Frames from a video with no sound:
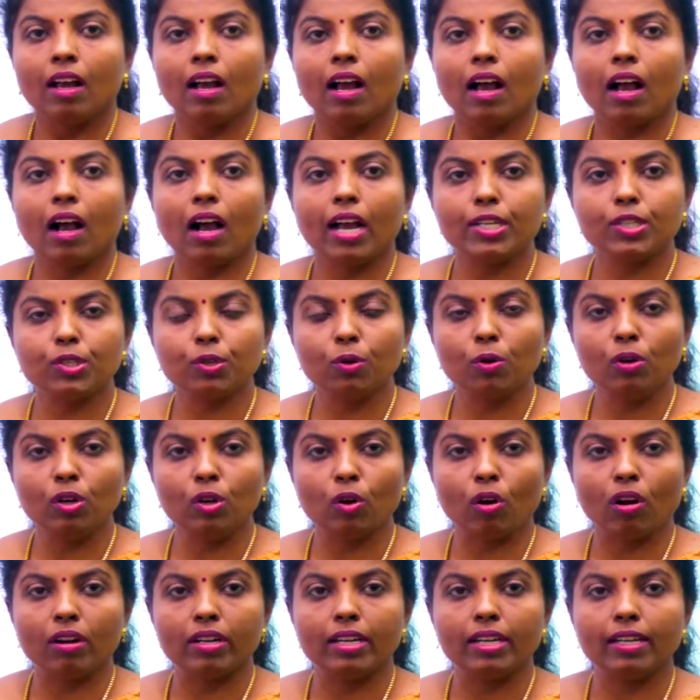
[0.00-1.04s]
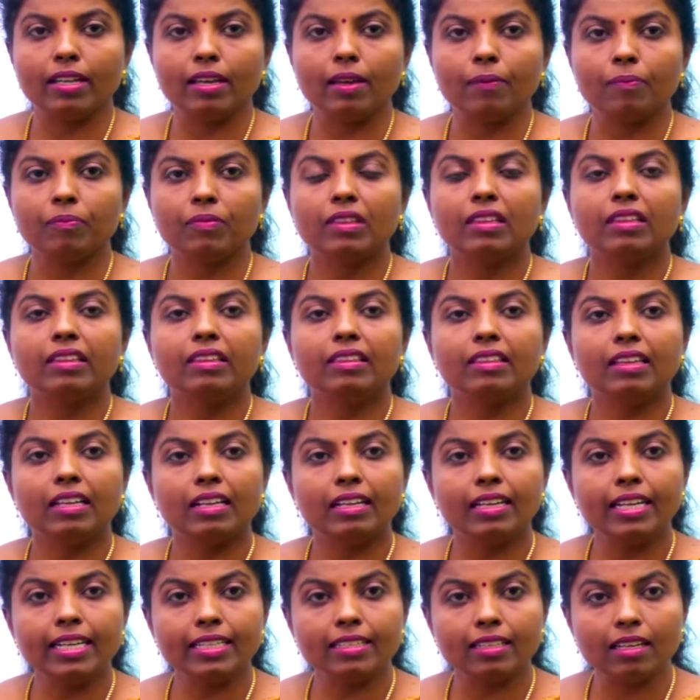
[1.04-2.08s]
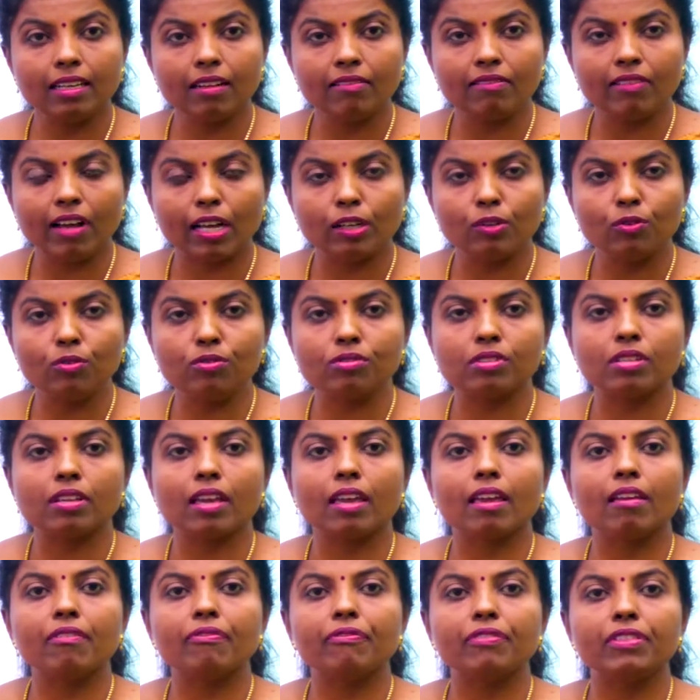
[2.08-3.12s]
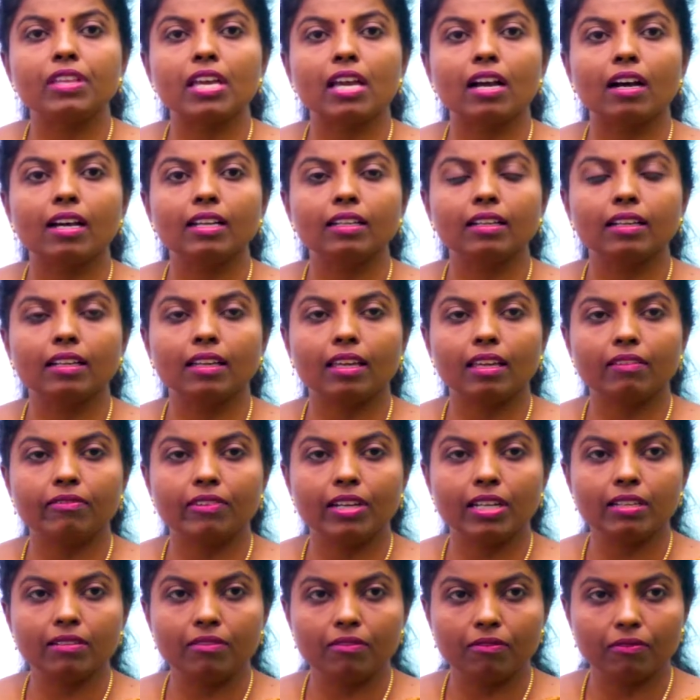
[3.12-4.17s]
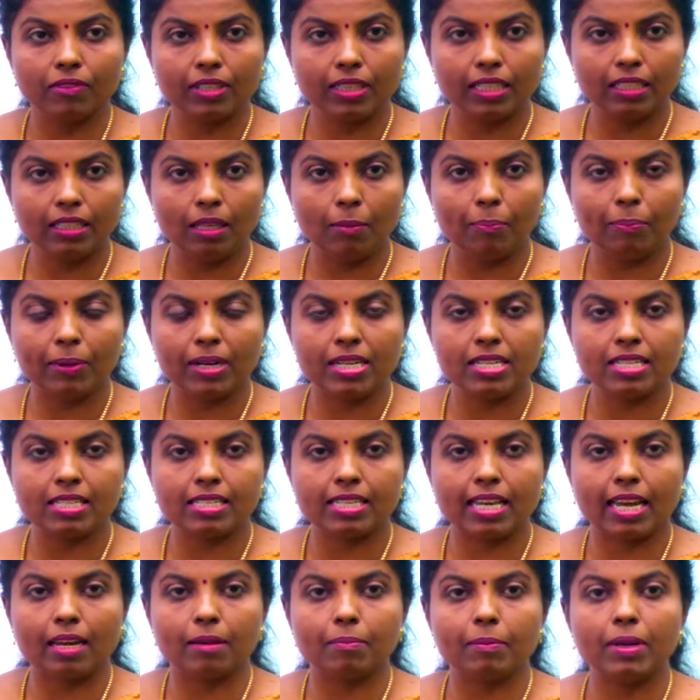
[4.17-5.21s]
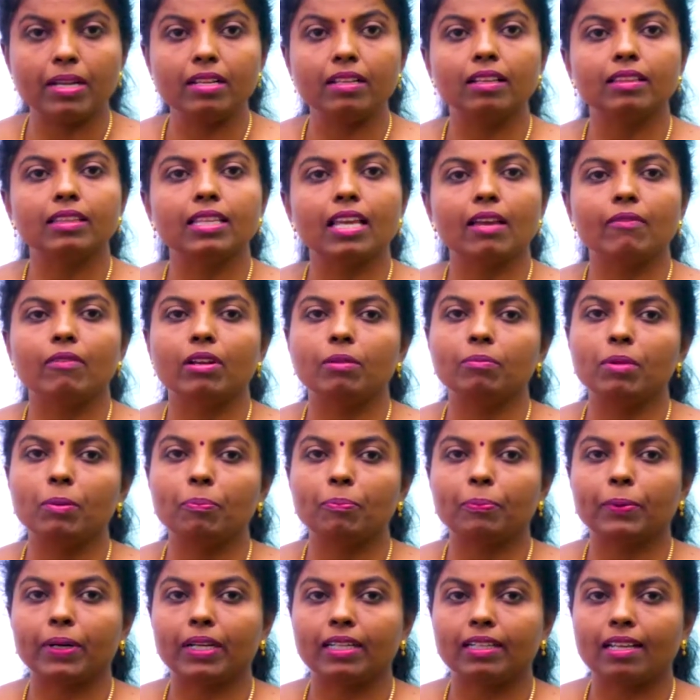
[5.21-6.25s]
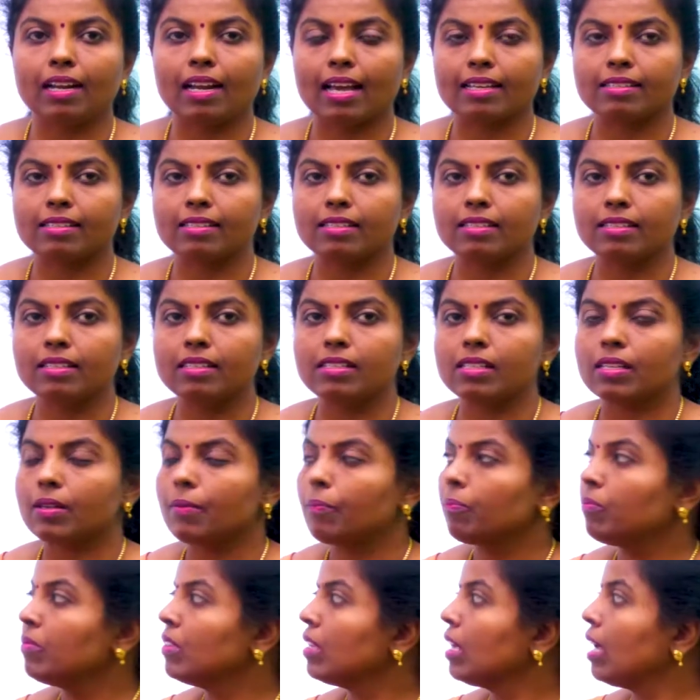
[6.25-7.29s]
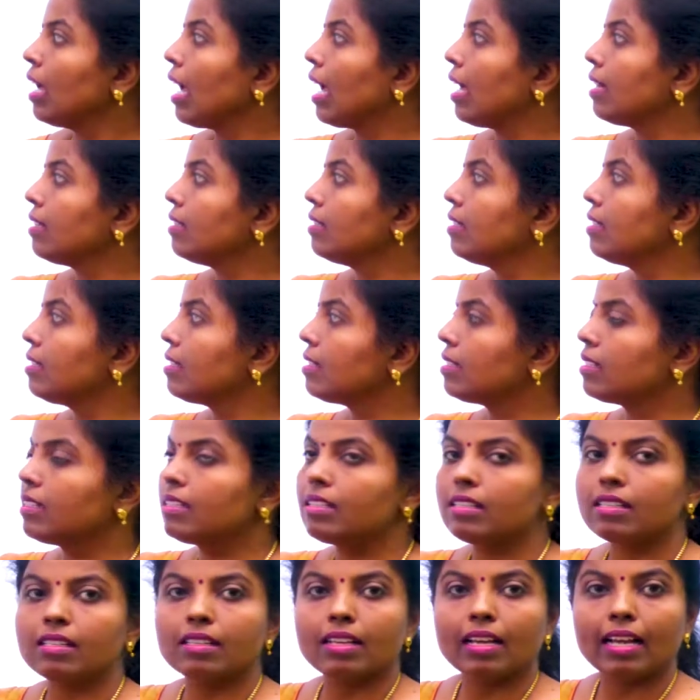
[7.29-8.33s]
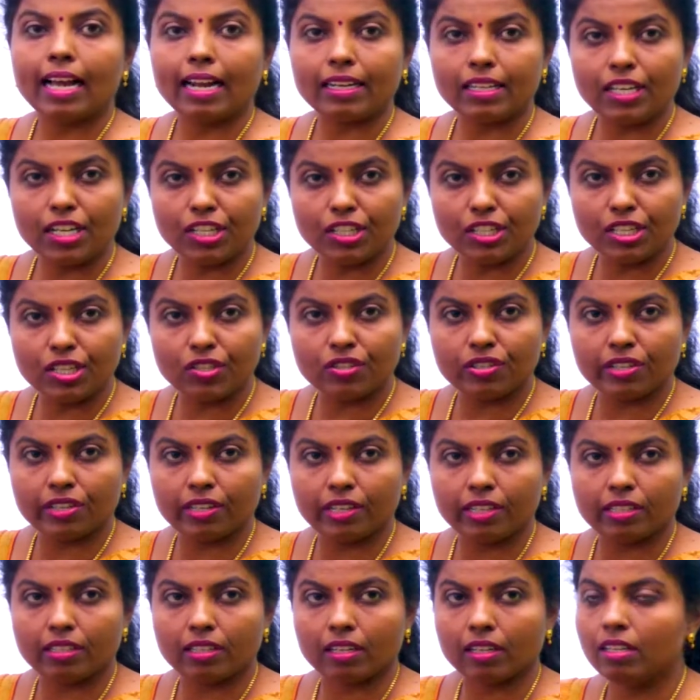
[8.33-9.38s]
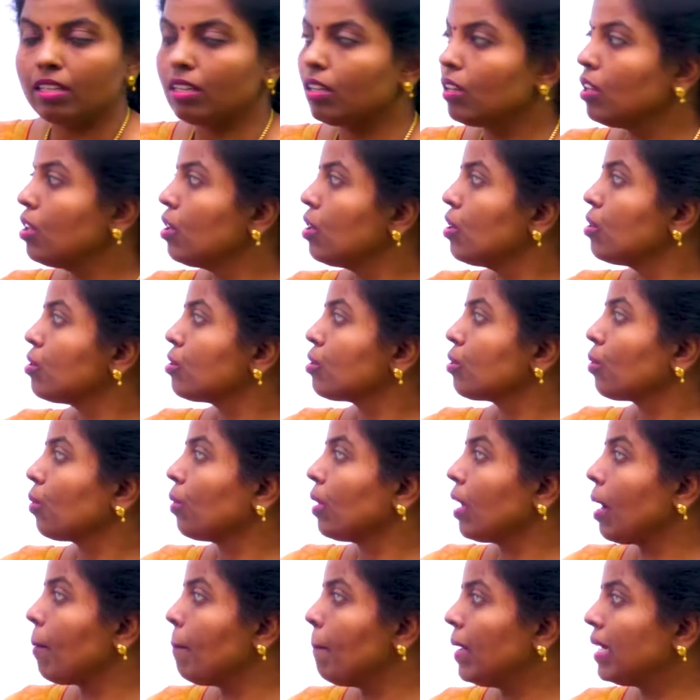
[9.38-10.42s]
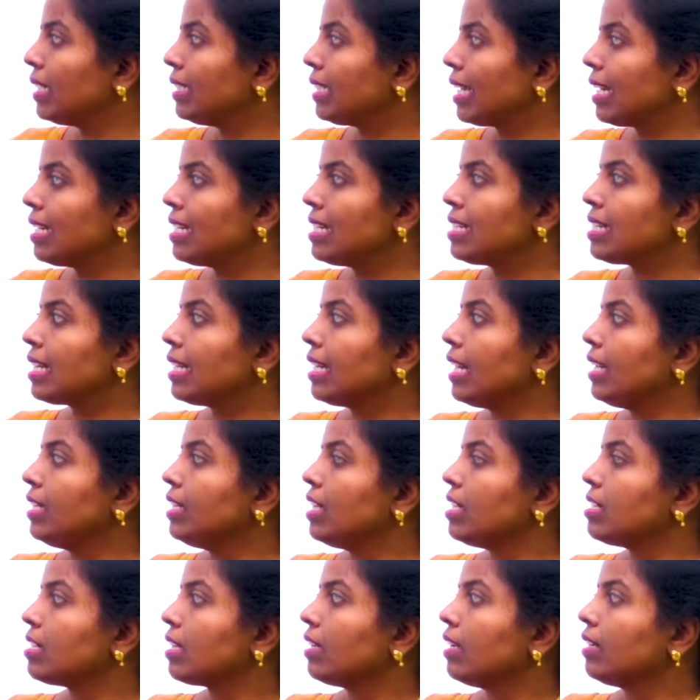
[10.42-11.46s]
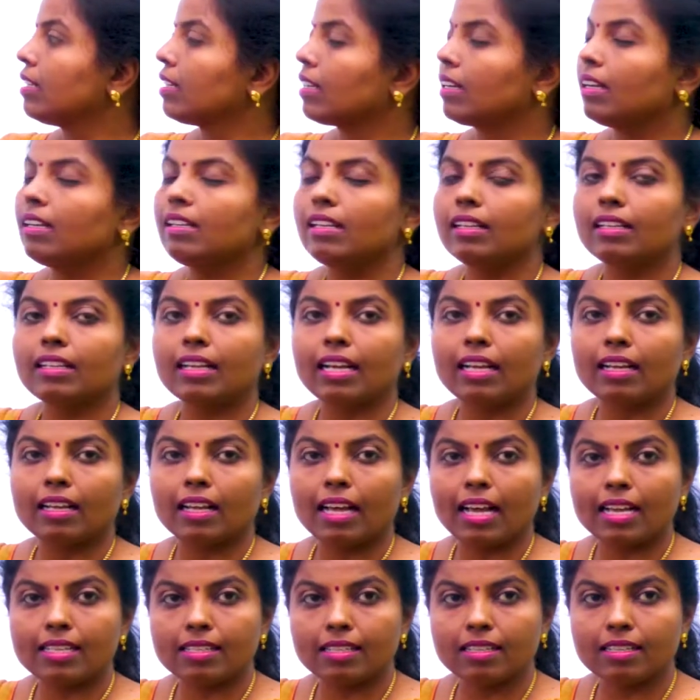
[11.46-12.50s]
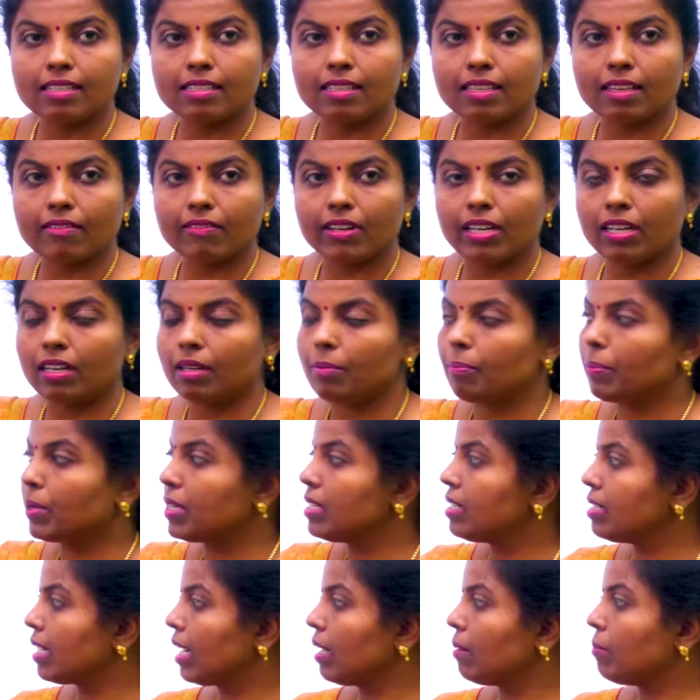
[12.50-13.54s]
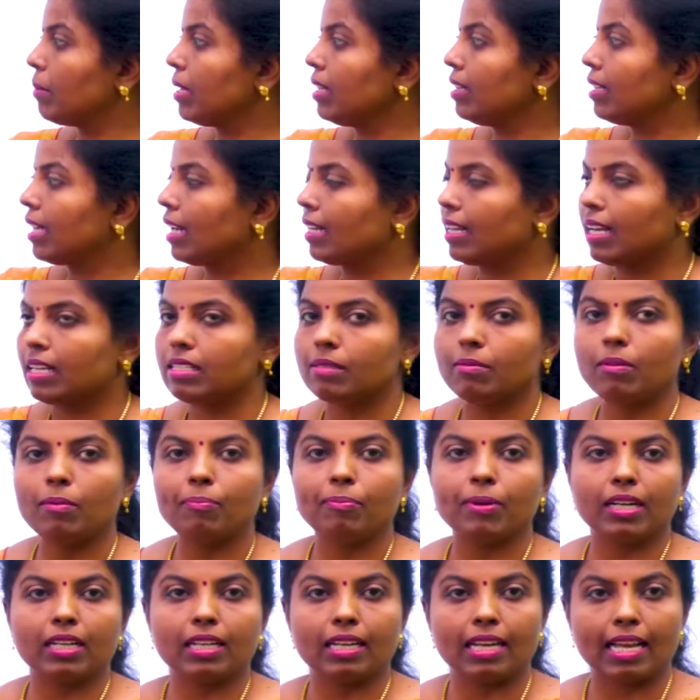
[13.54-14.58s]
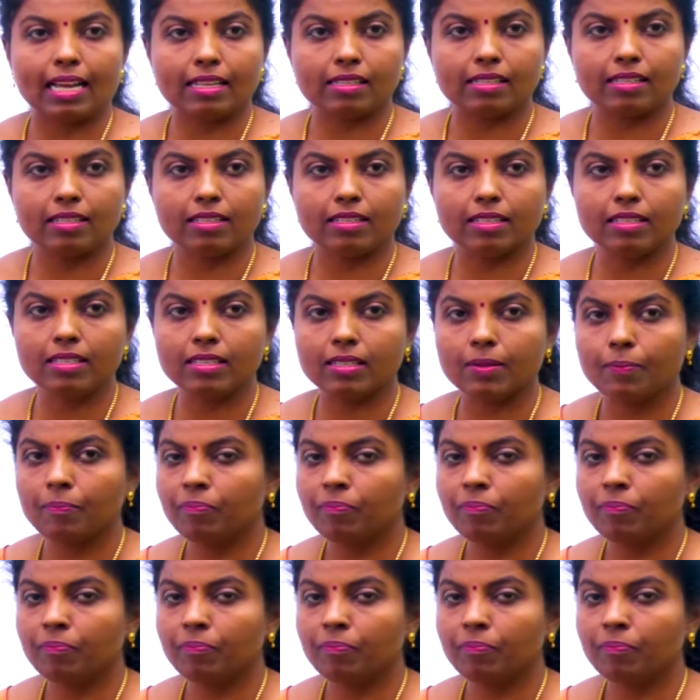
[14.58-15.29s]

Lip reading: I told already, the literal values, if they are given within the print statement, they will be printed as it is. And this is an integer literal. So number 10 is an integer literal, as it is given in a print statement, that has been printed as it is.